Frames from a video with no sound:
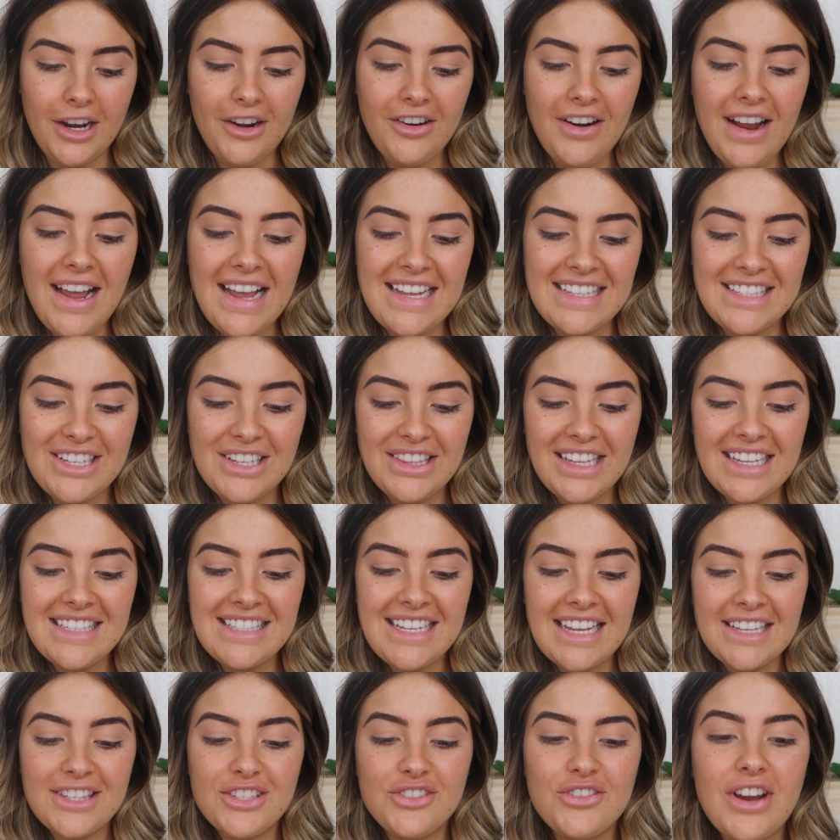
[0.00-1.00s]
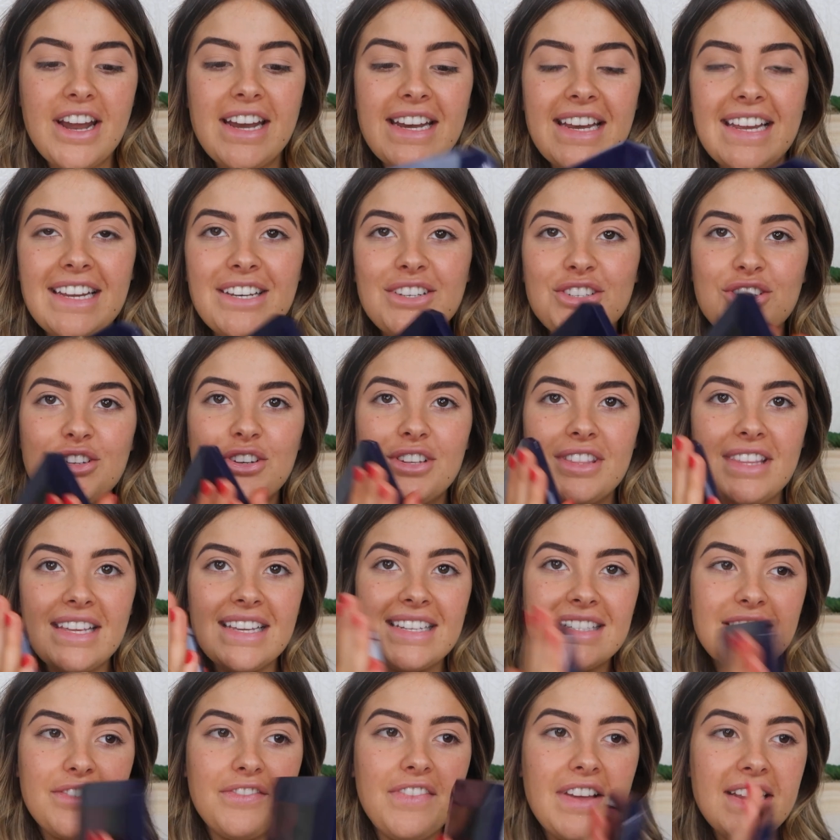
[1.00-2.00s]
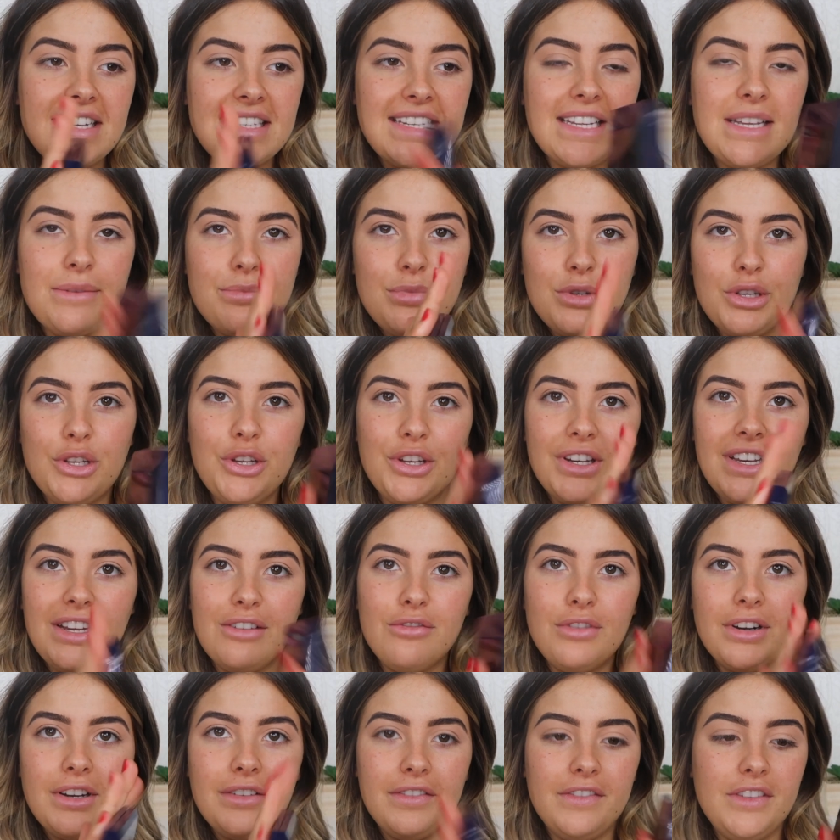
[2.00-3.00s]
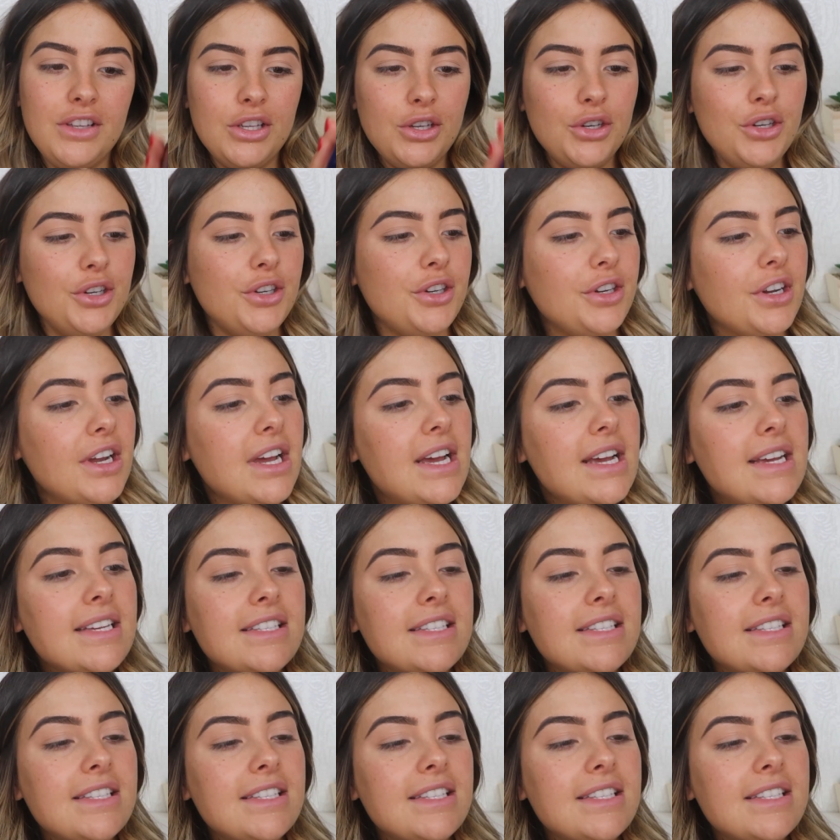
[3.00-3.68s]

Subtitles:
All right, so let's get straight into this Fenty Beauty review.